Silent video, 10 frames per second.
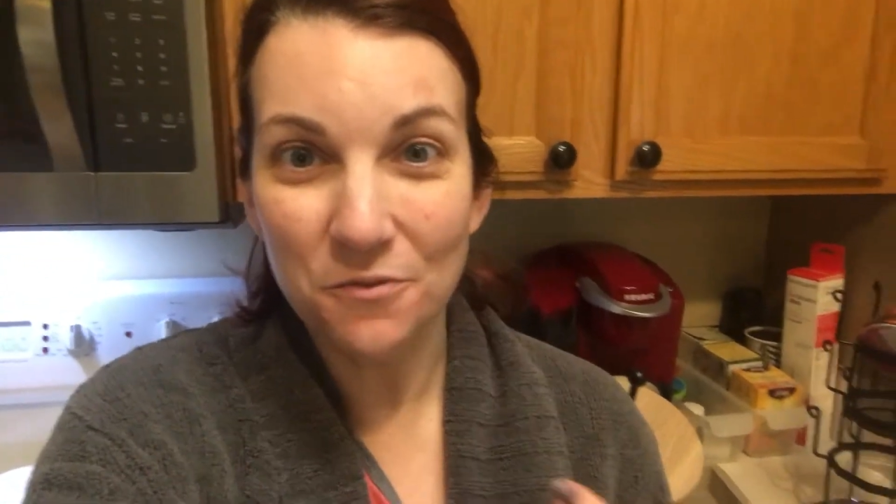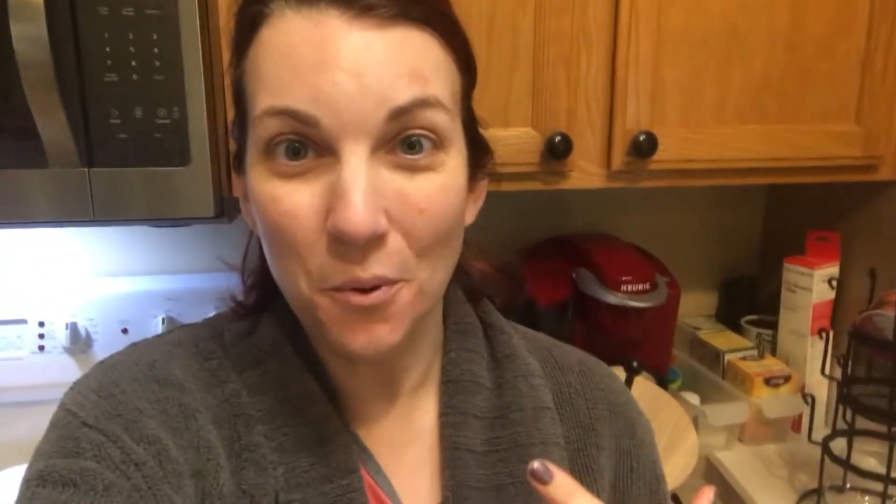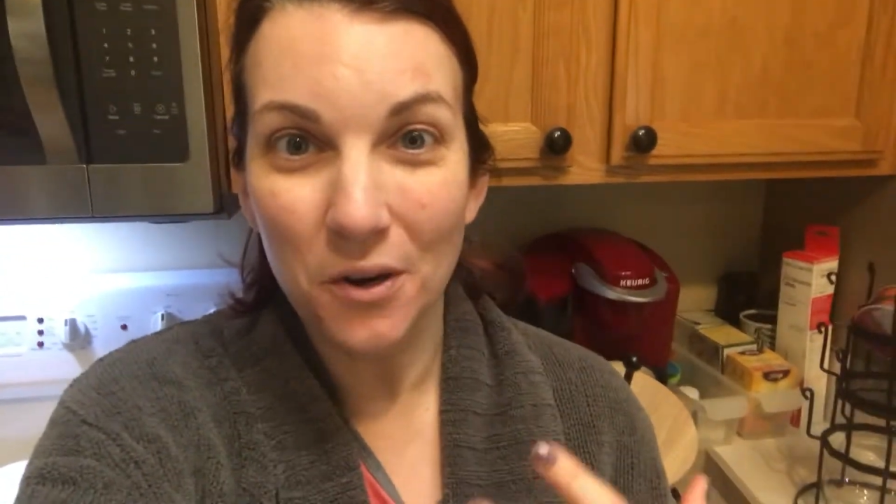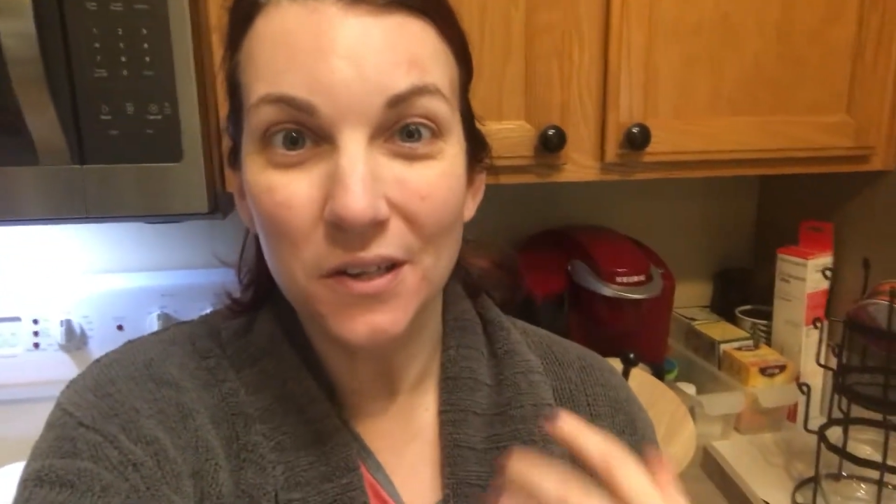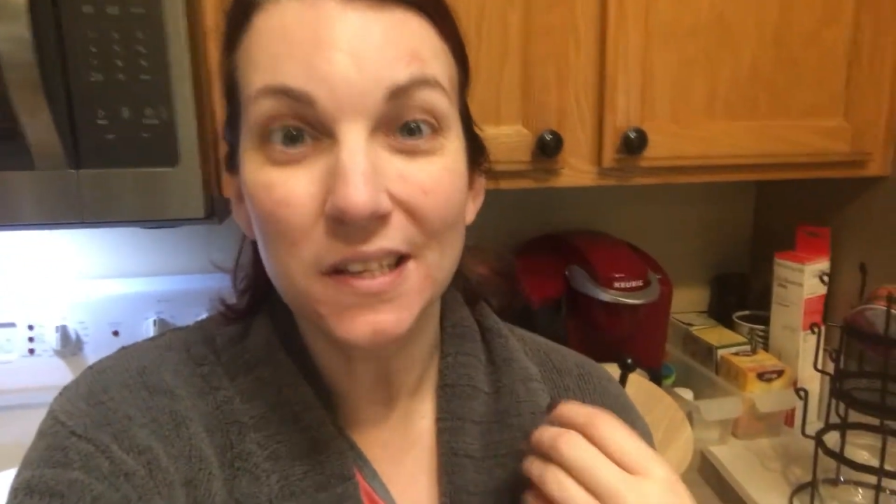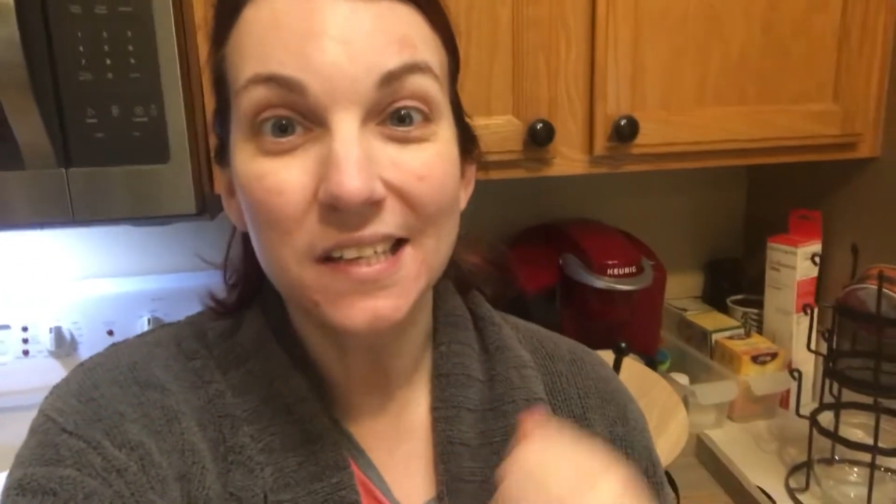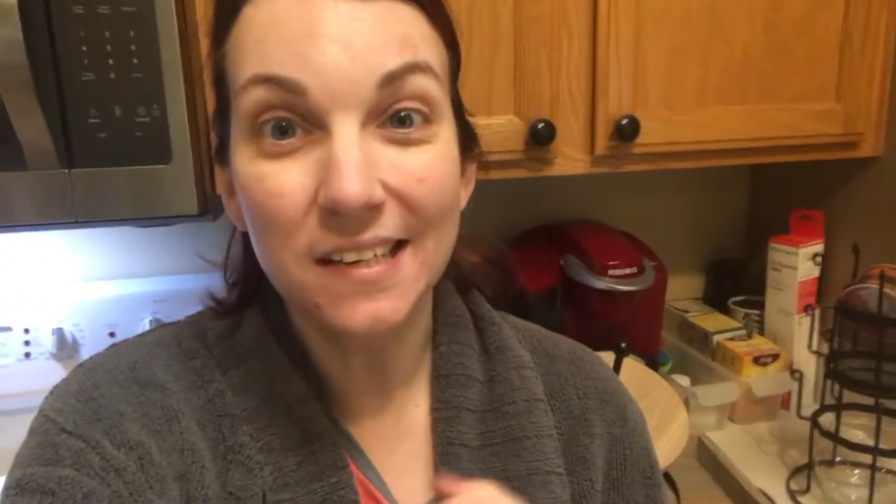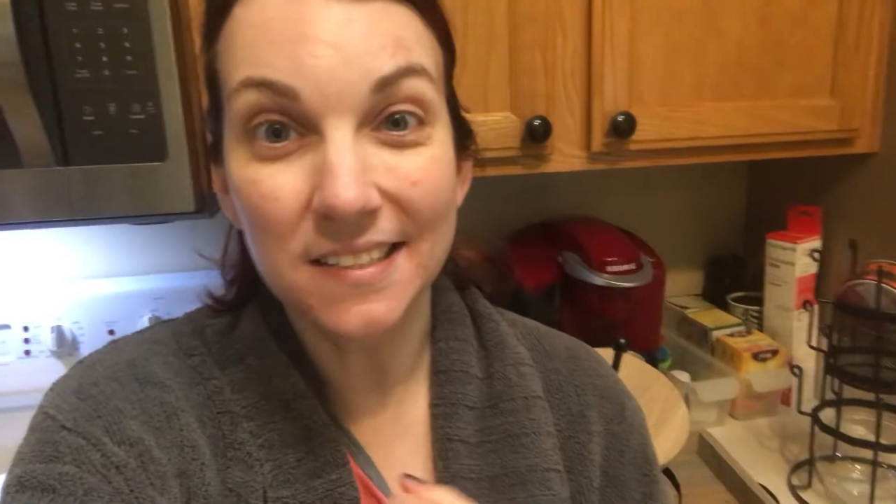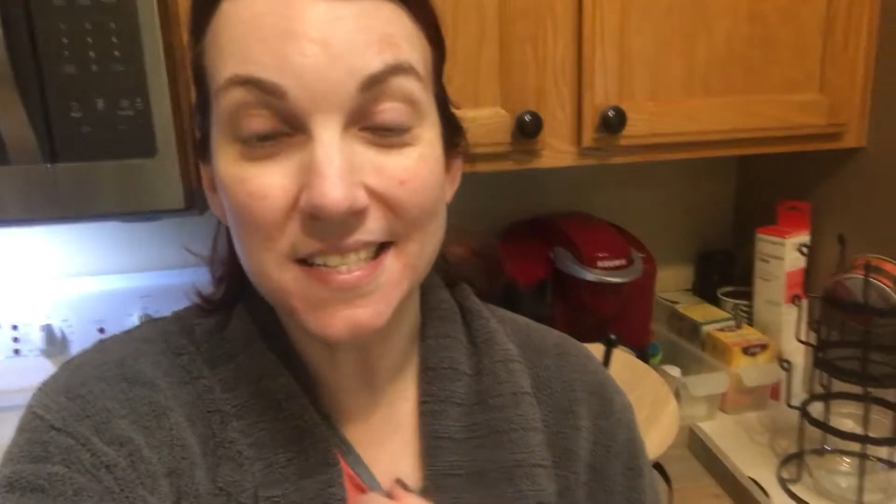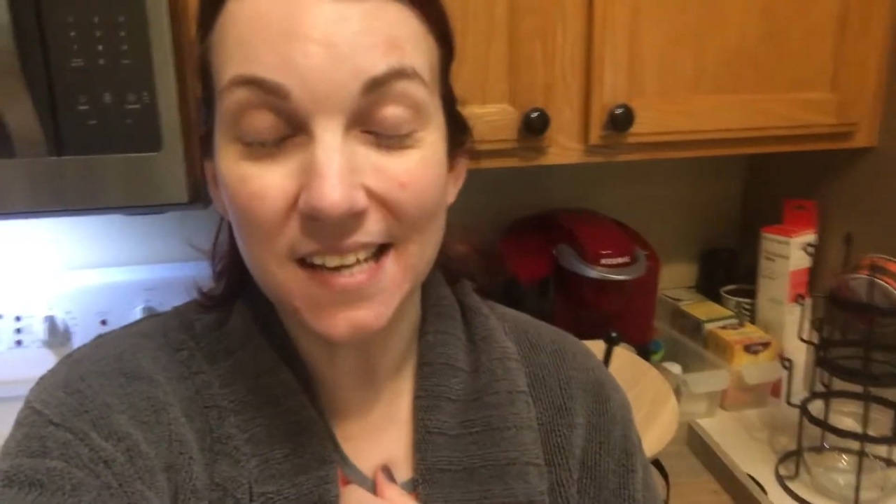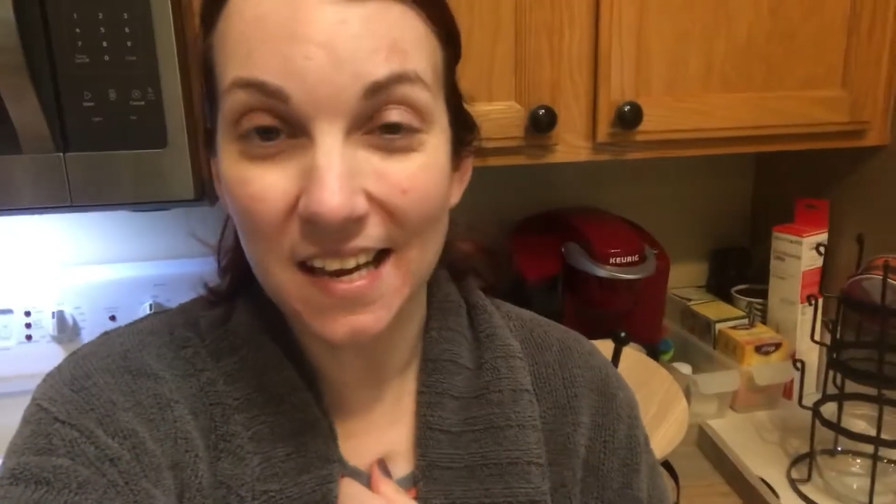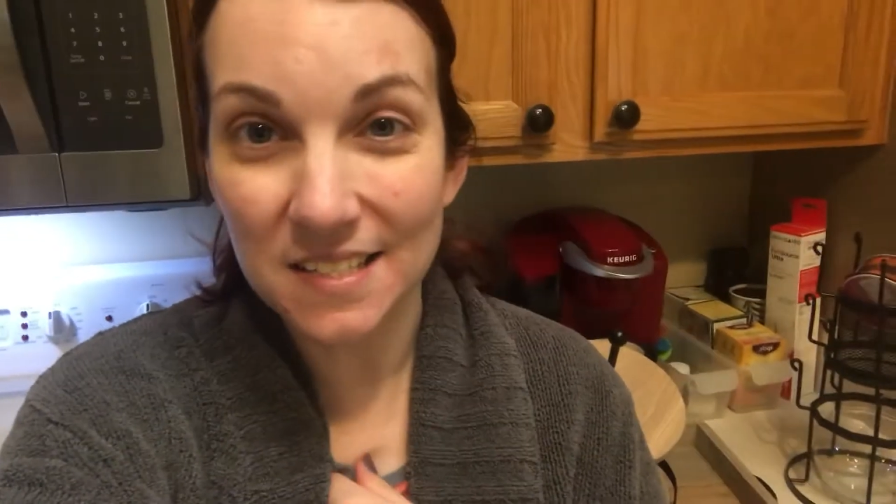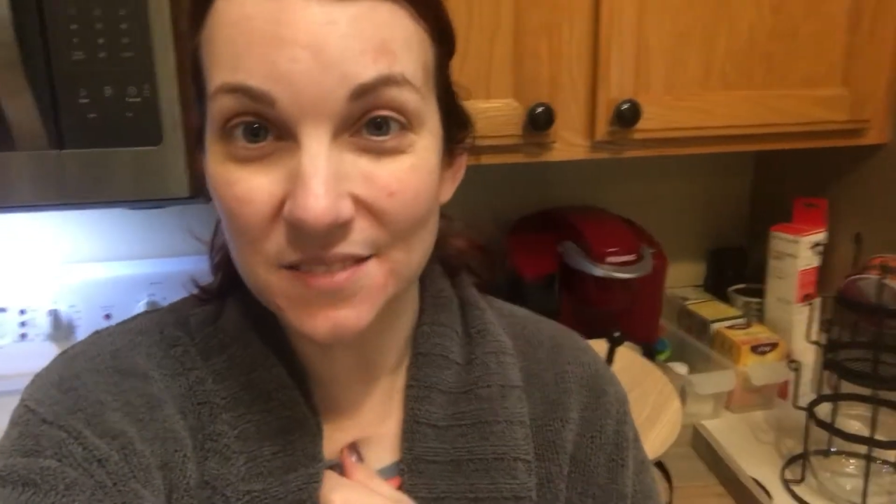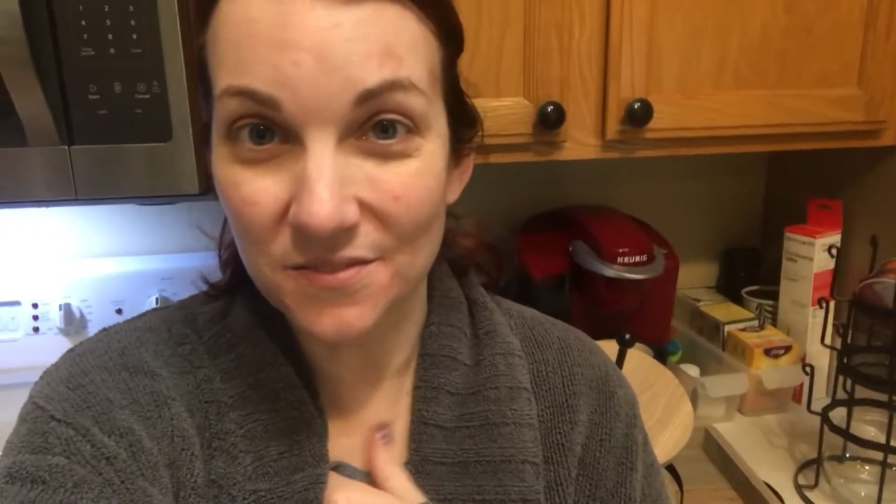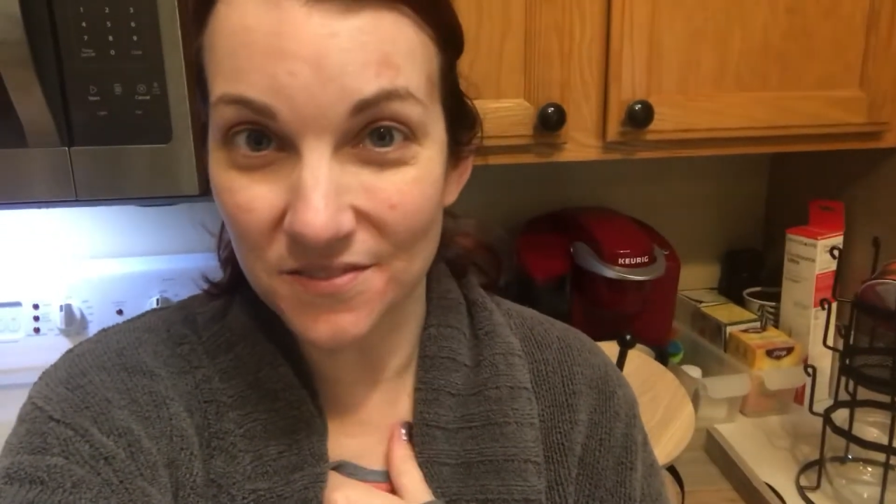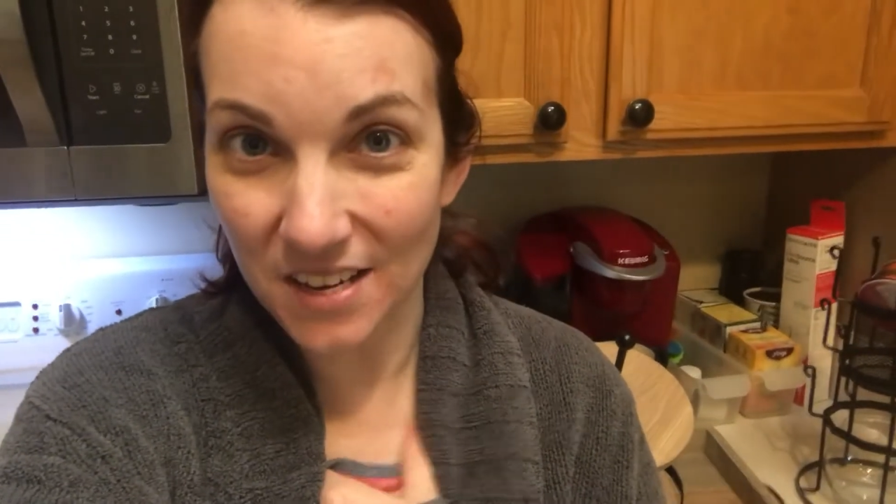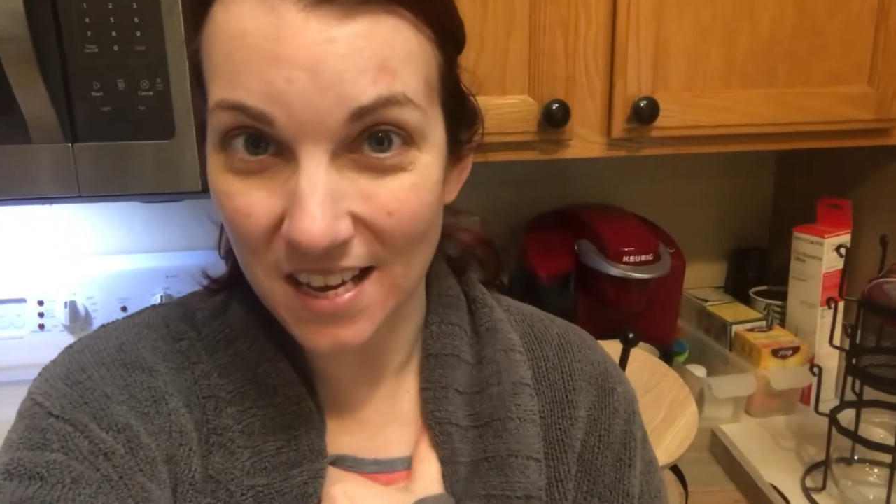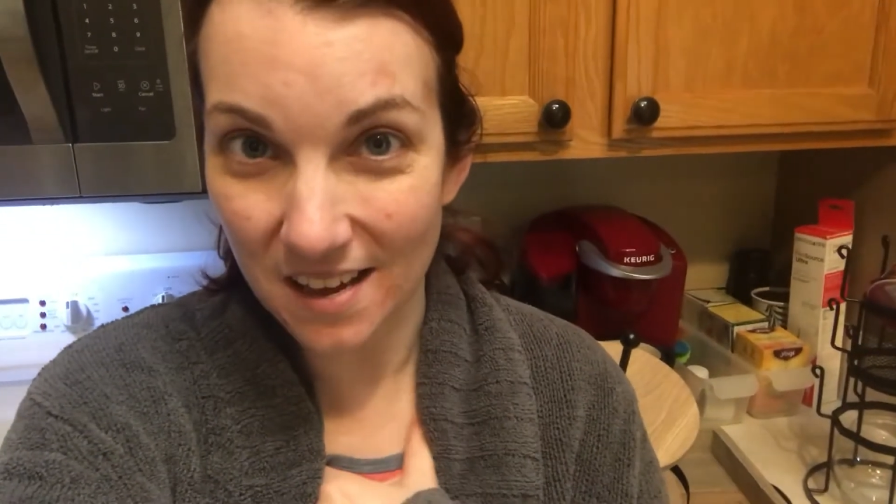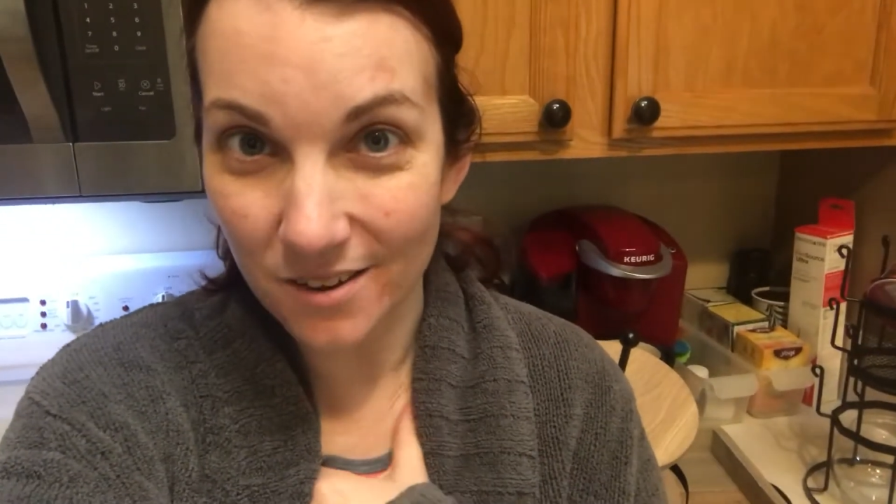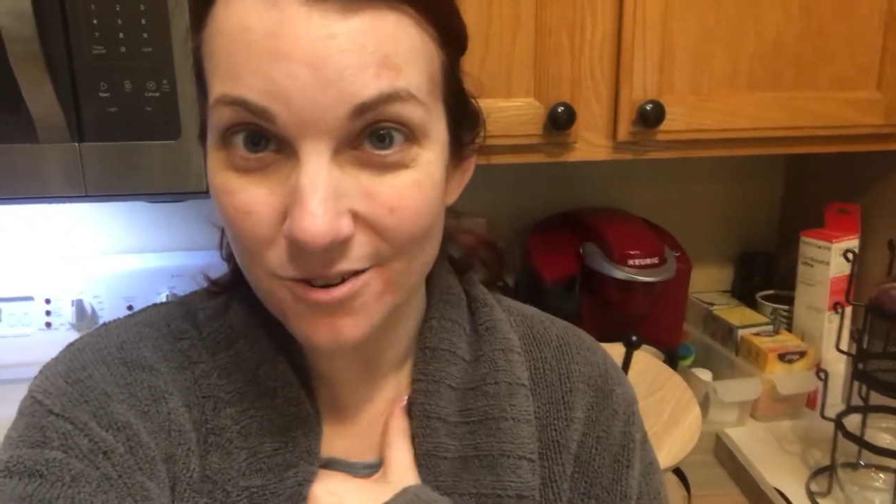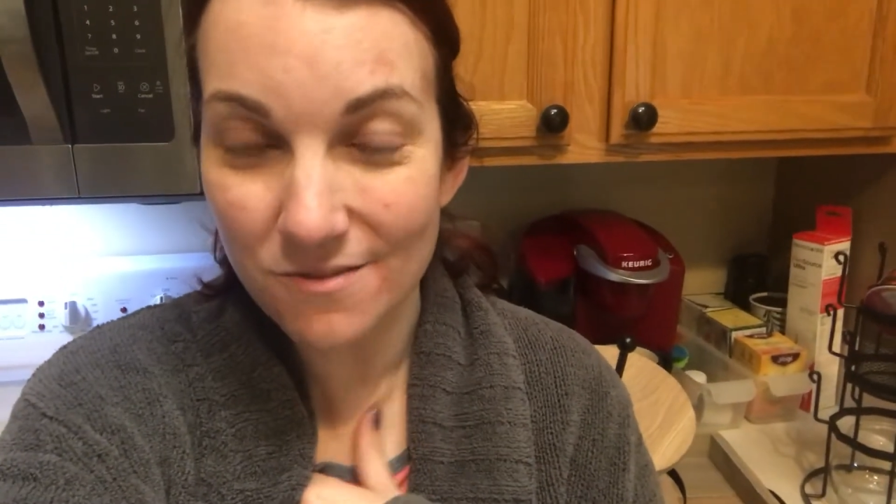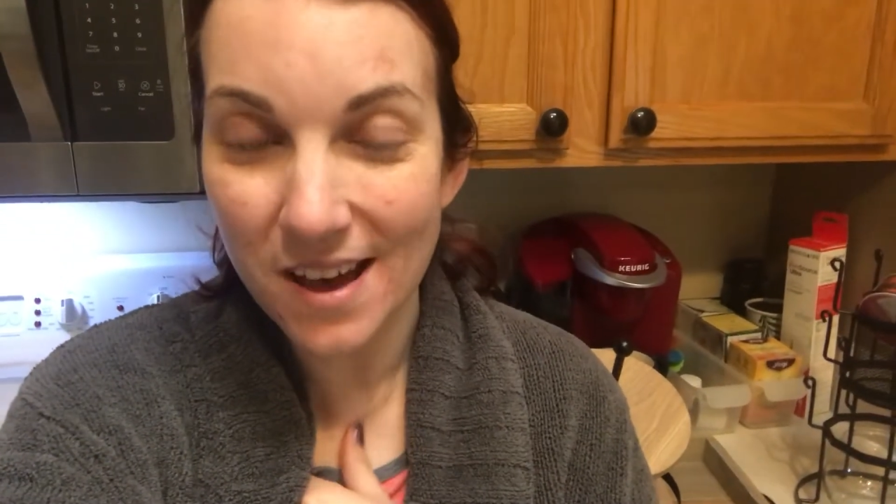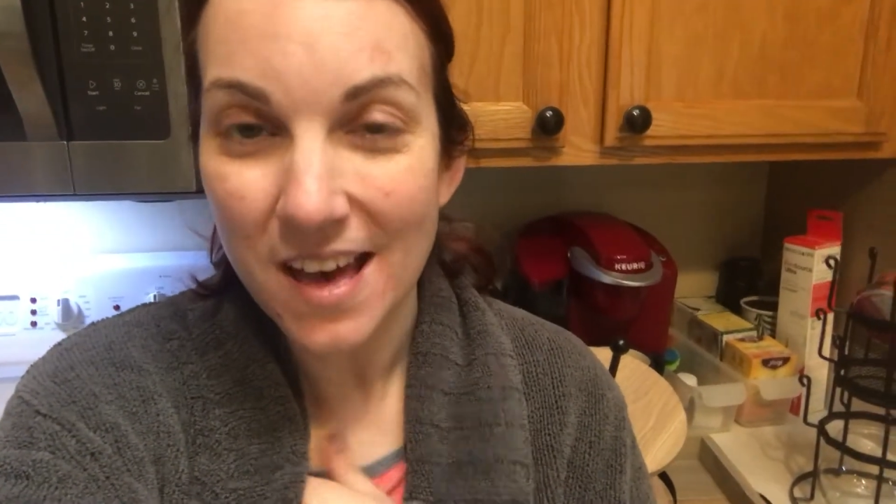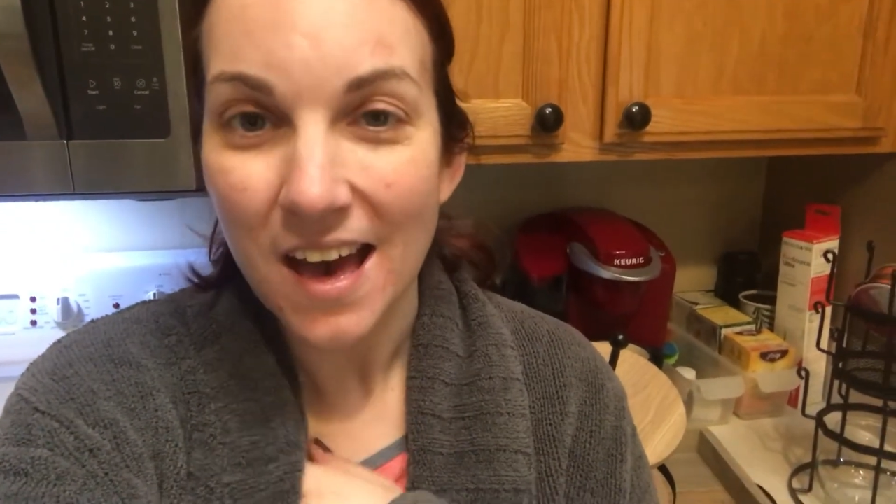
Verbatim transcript: for clicking on today's video